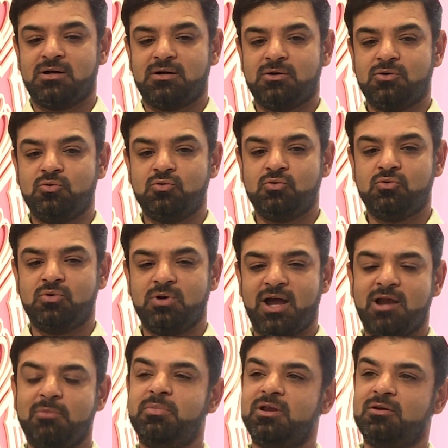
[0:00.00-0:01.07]
who
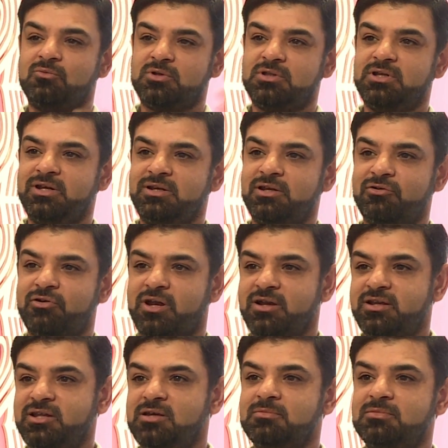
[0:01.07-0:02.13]
had been with the Indian
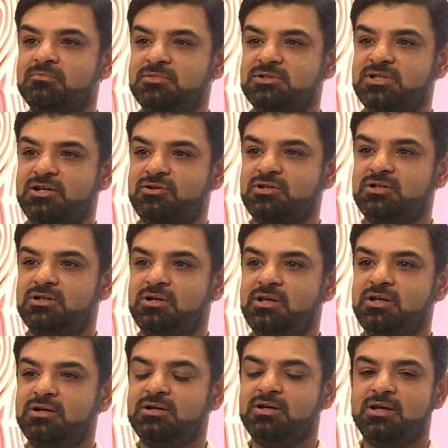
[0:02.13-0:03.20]
cricket team, etc.
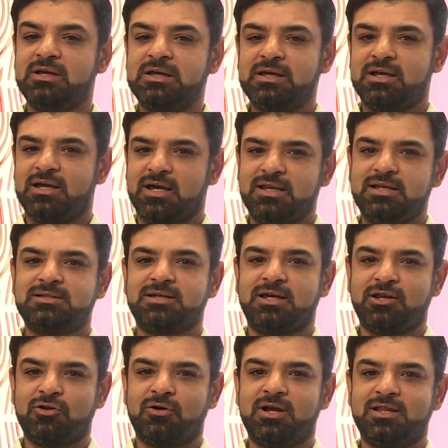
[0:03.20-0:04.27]
earlier. And he
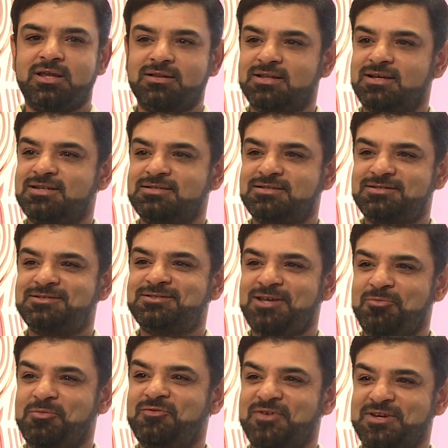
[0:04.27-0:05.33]
said, I think there's
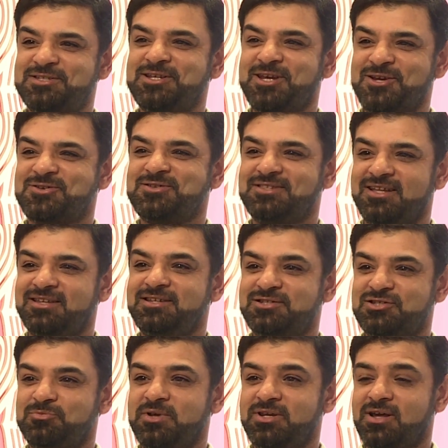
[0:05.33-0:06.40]
some investigation that
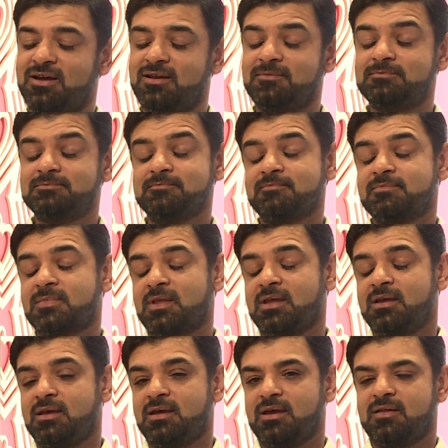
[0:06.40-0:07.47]
needs to be done.
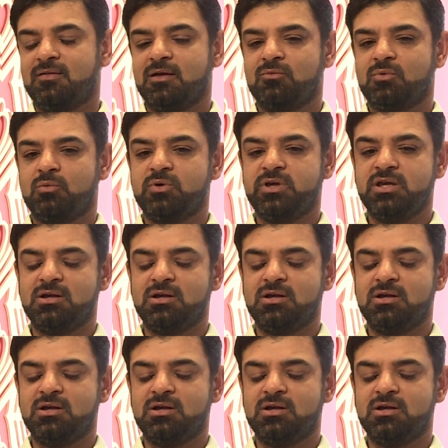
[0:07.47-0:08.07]
And then when we